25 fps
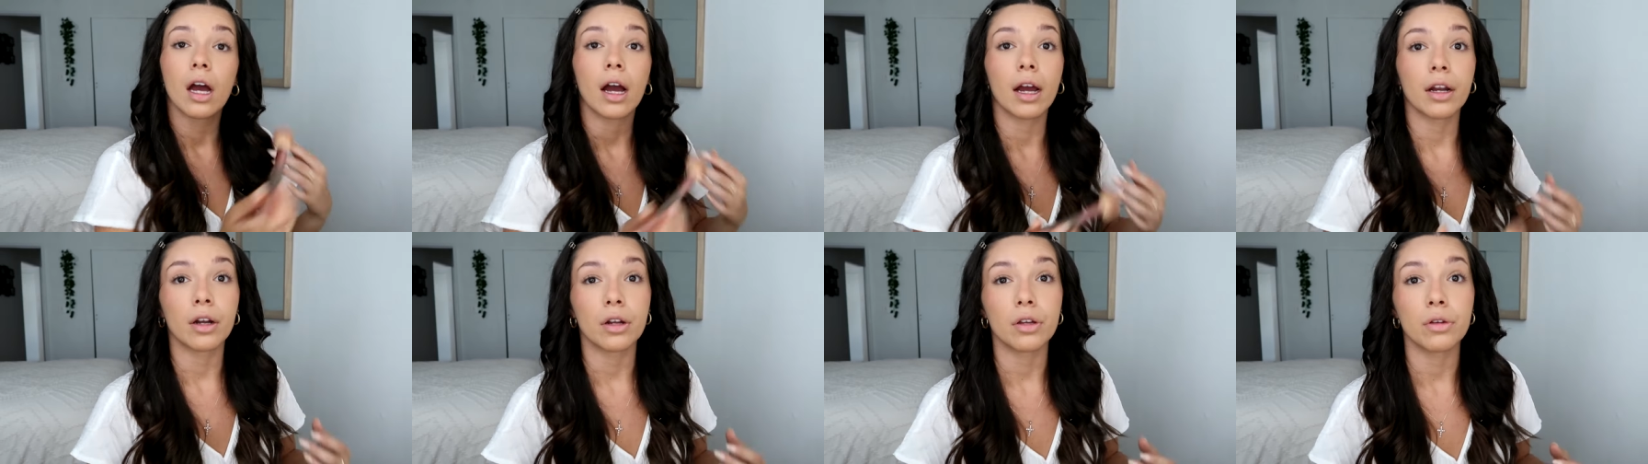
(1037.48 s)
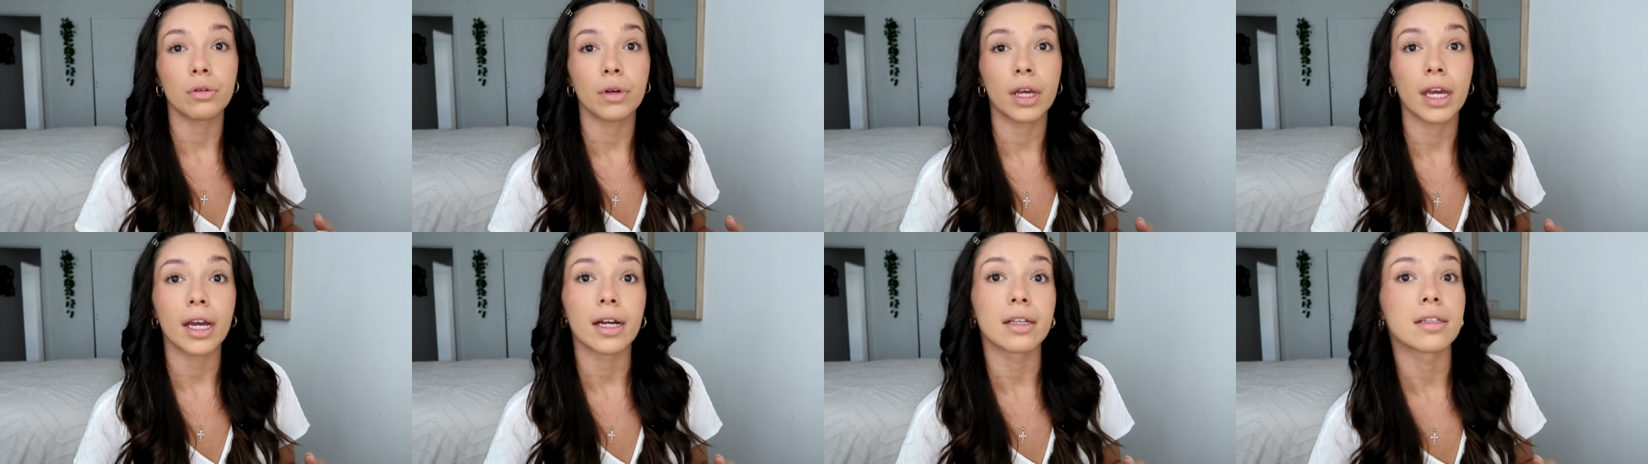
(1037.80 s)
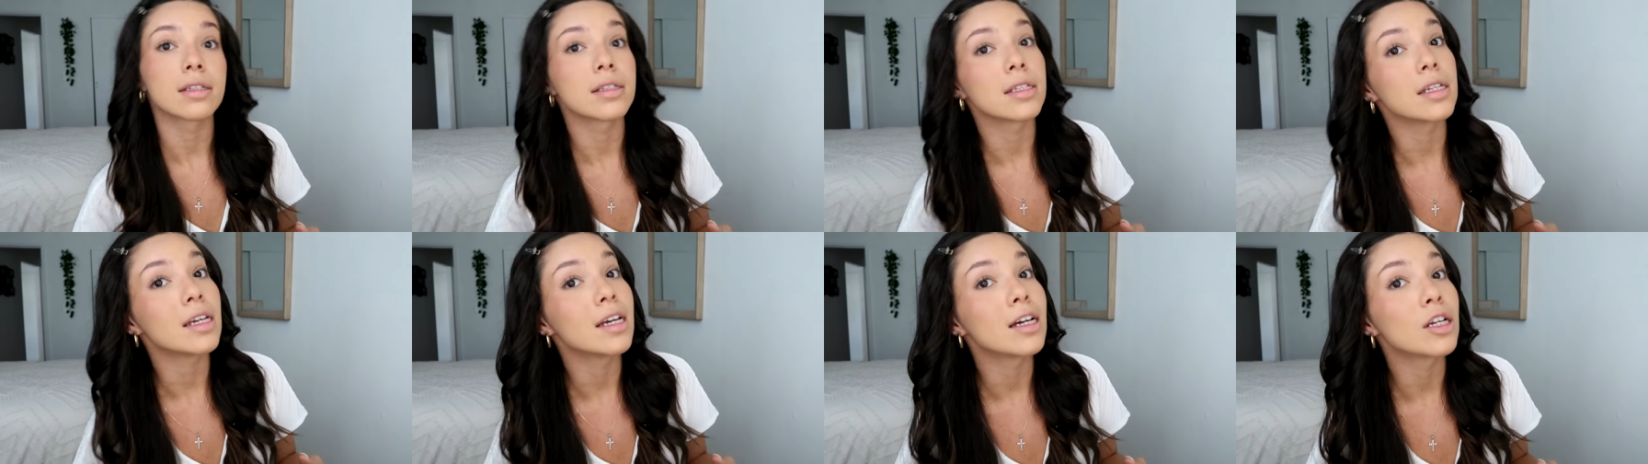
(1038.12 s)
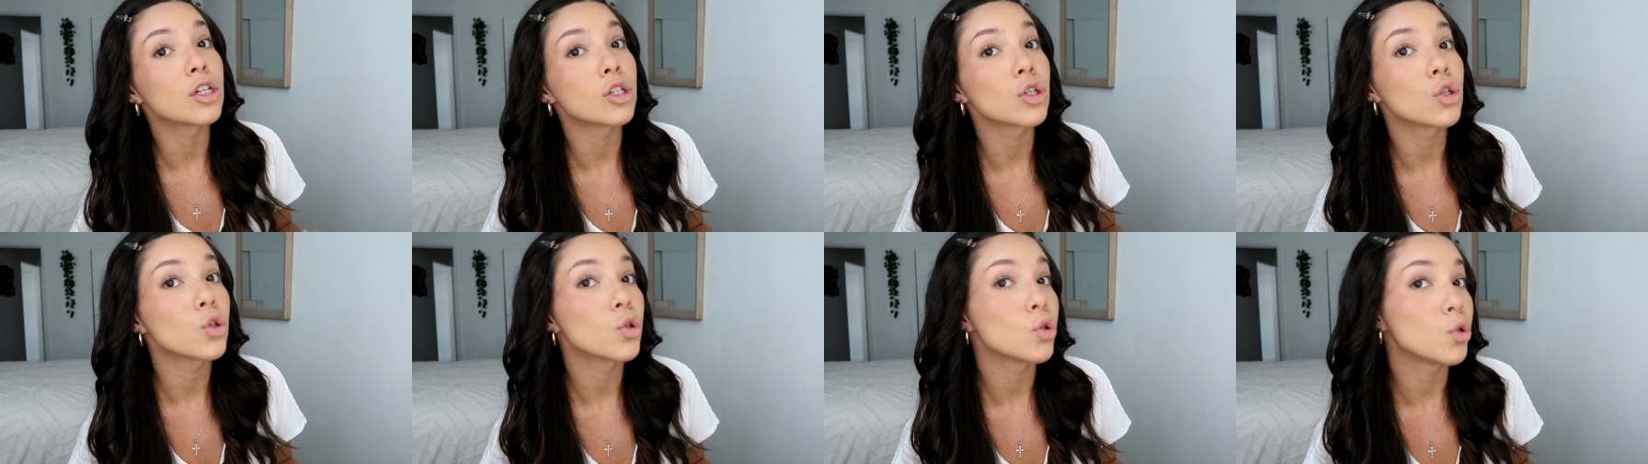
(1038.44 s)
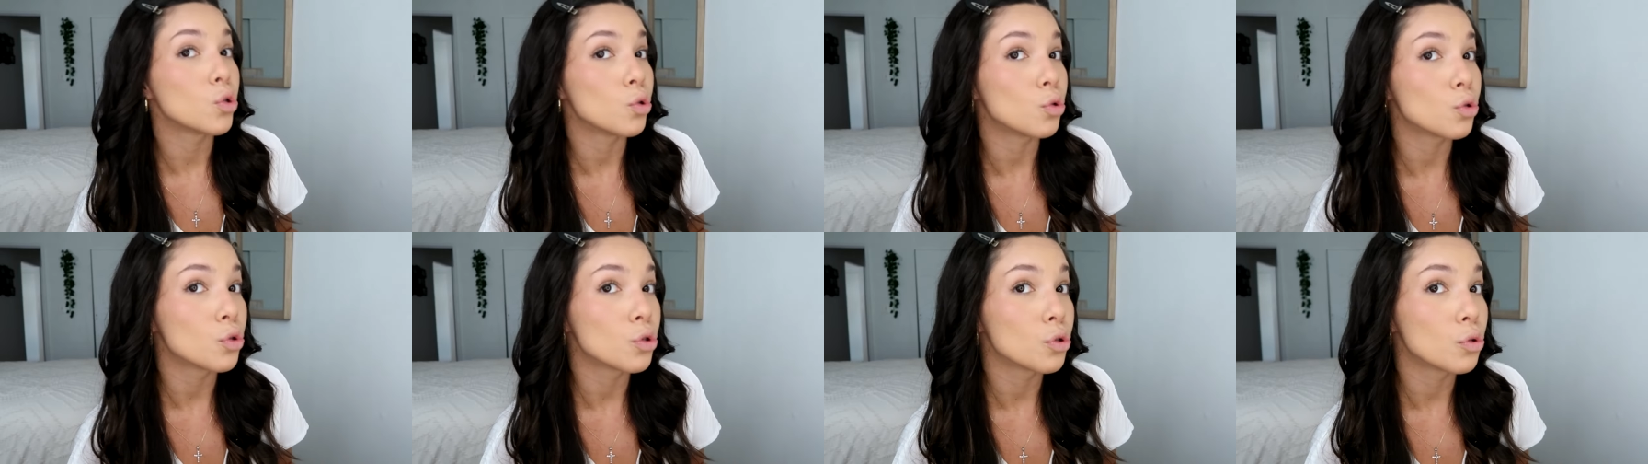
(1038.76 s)
I know you can't see it
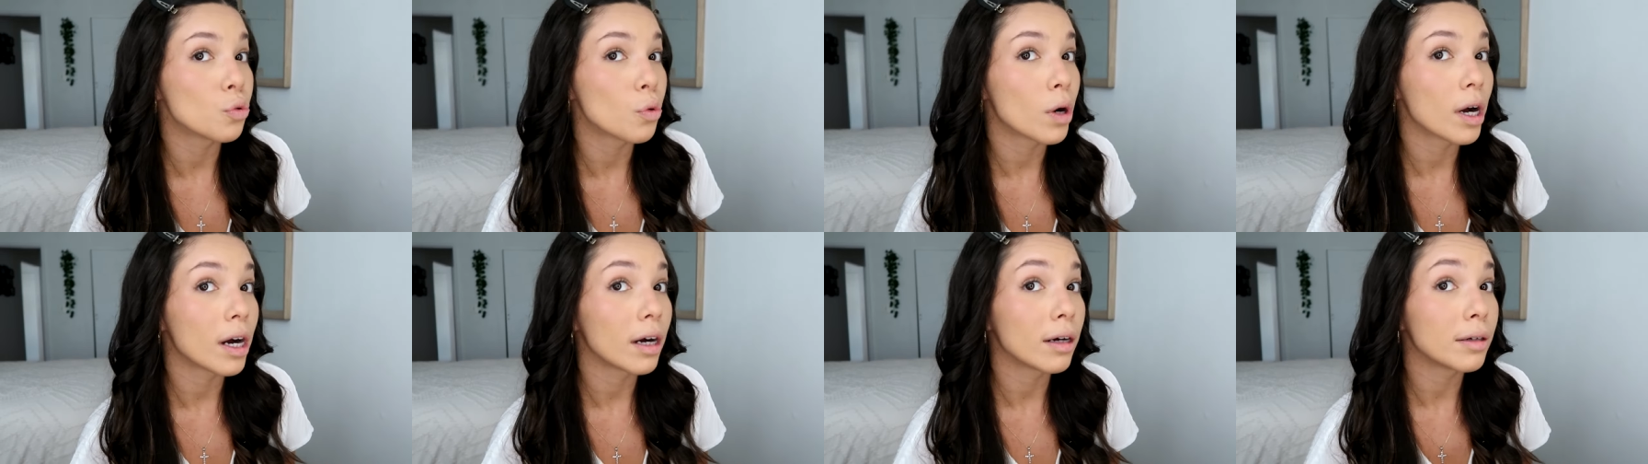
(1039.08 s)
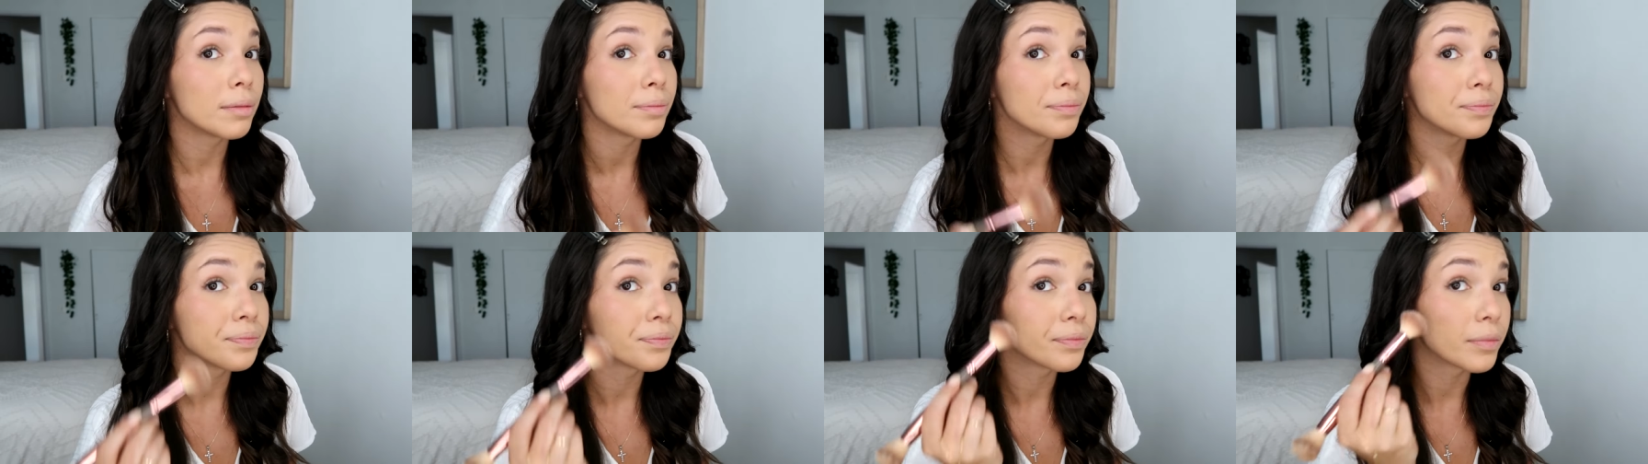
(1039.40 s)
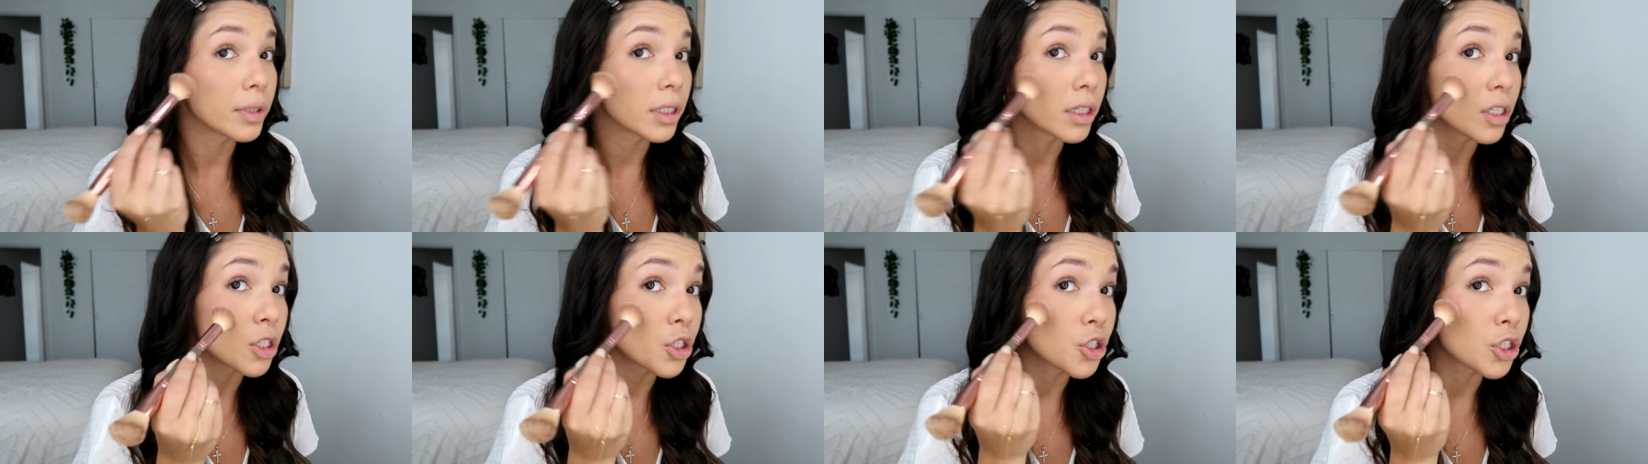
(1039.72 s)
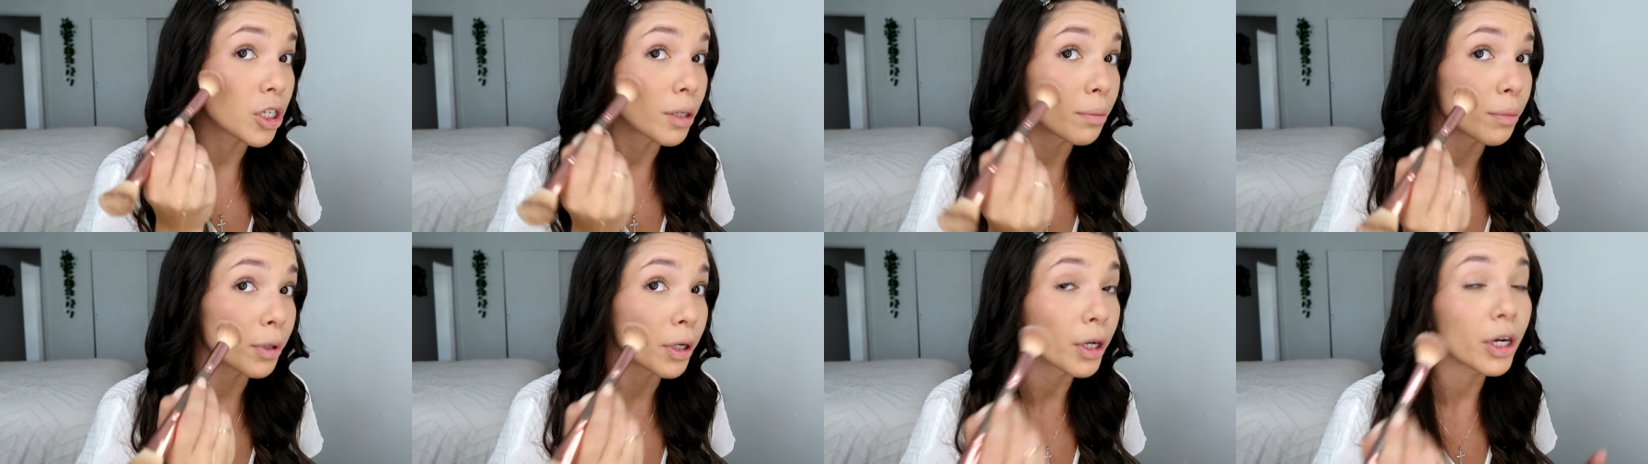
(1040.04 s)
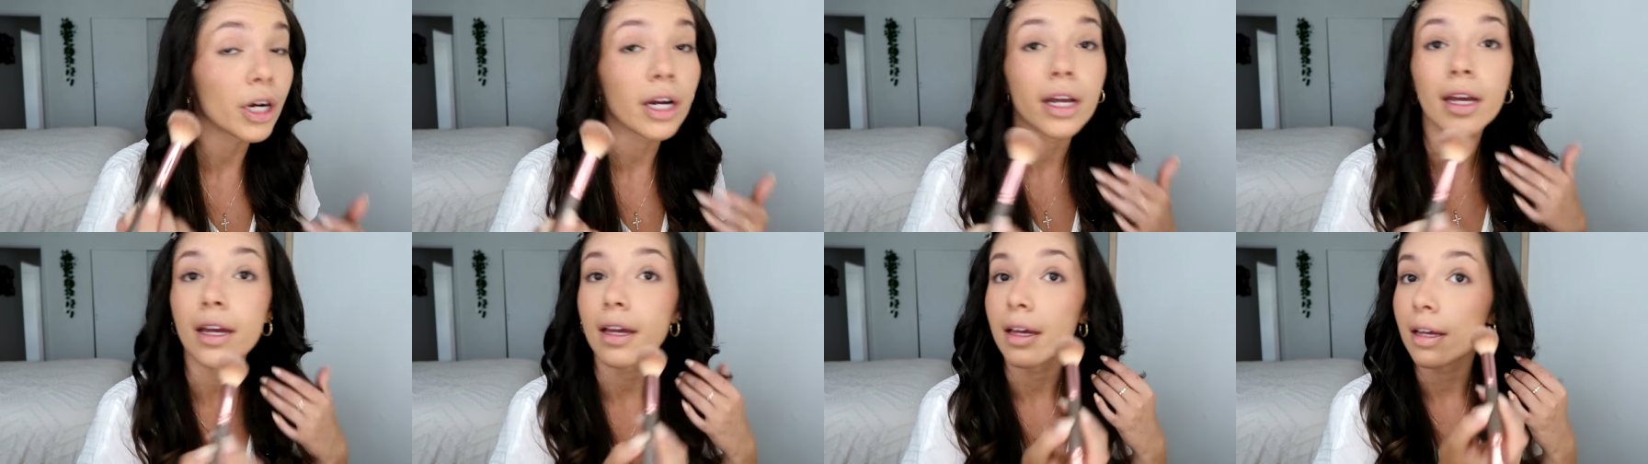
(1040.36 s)
too well, but the
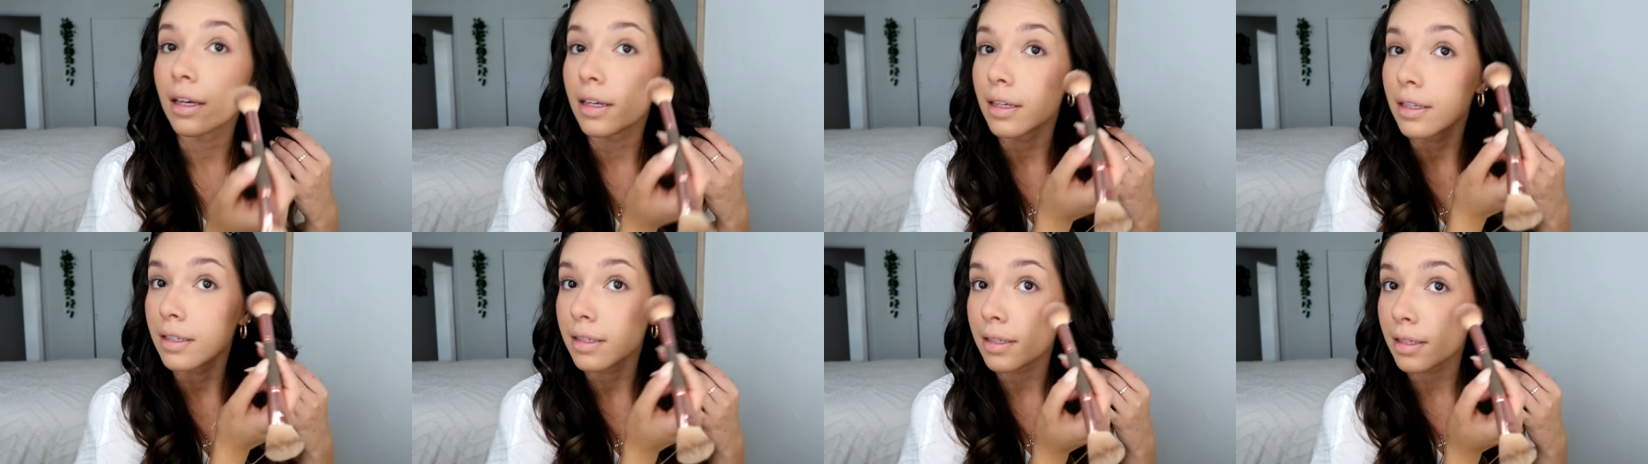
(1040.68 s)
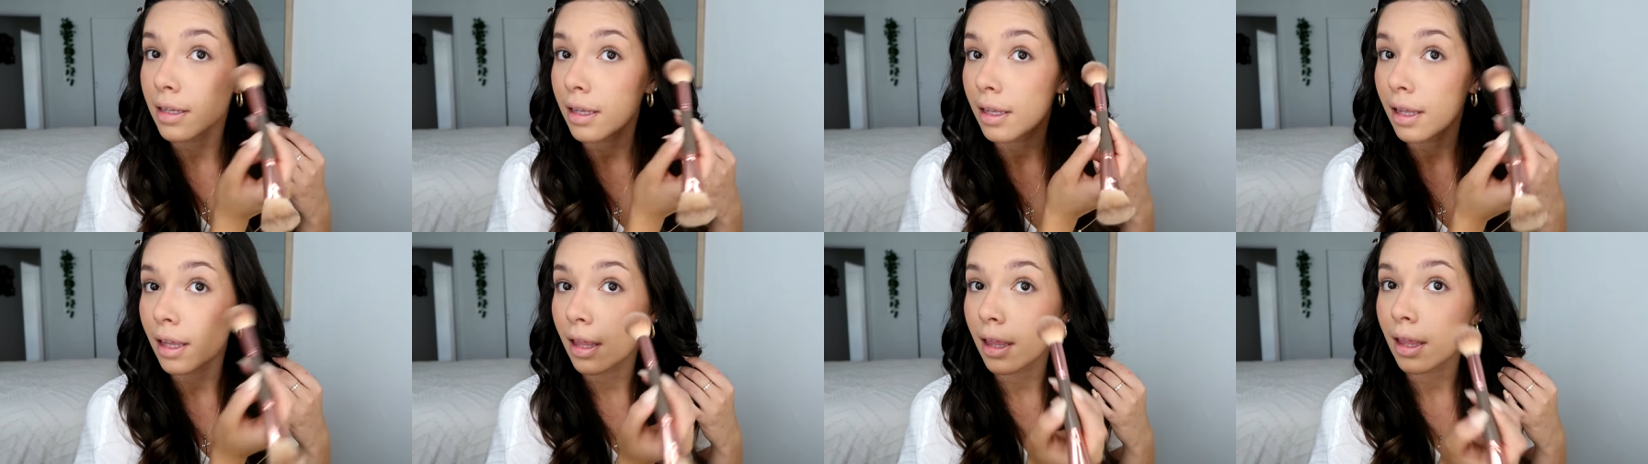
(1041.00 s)
shimmer is